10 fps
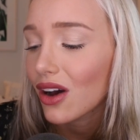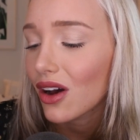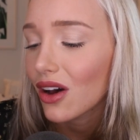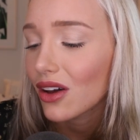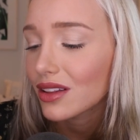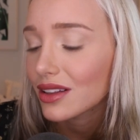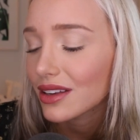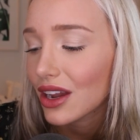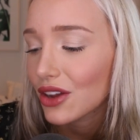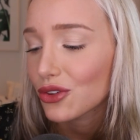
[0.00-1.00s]
All
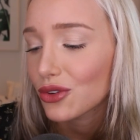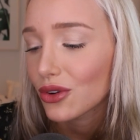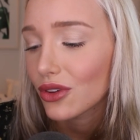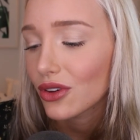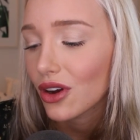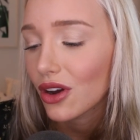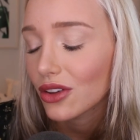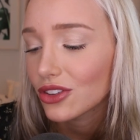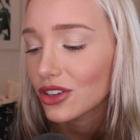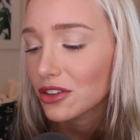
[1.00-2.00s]
Natural
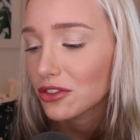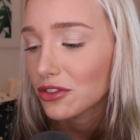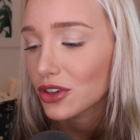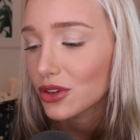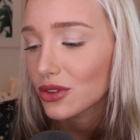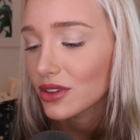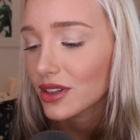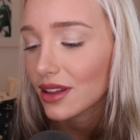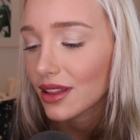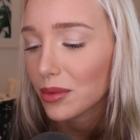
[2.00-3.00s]
Collagen
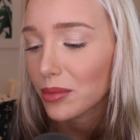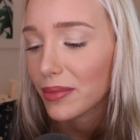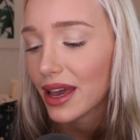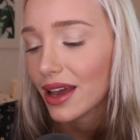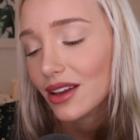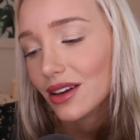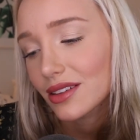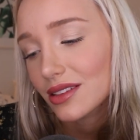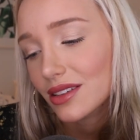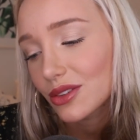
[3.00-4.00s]
Infused Lip
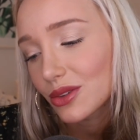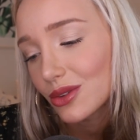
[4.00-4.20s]
Mask.